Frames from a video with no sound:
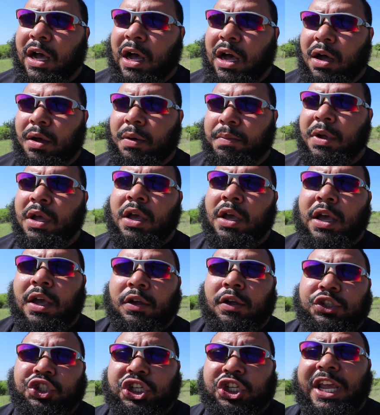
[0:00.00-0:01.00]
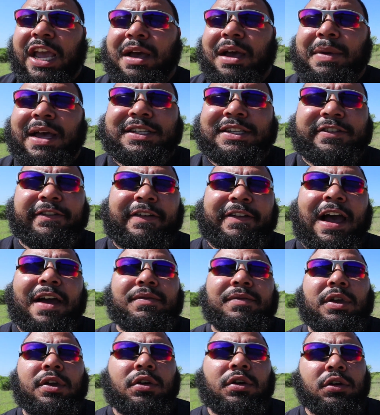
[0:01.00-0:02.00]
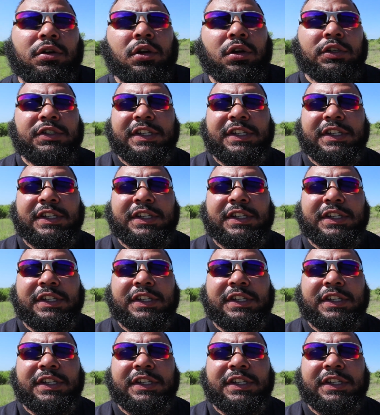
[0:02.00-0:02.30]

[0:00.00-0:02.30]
GM has a 5-year,